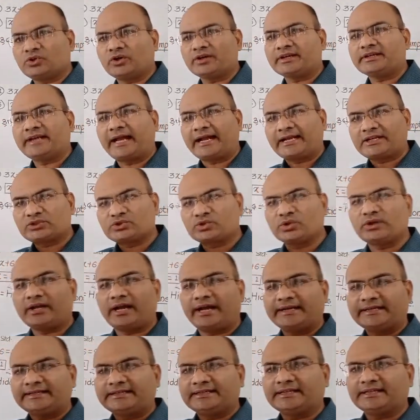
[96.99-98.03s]
or in
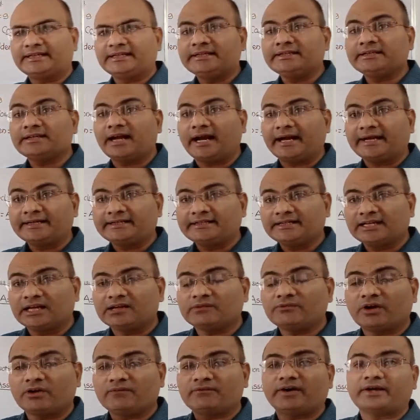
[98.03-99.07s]

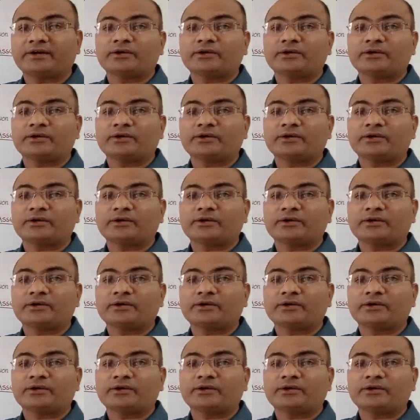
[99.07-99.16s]
ideal way of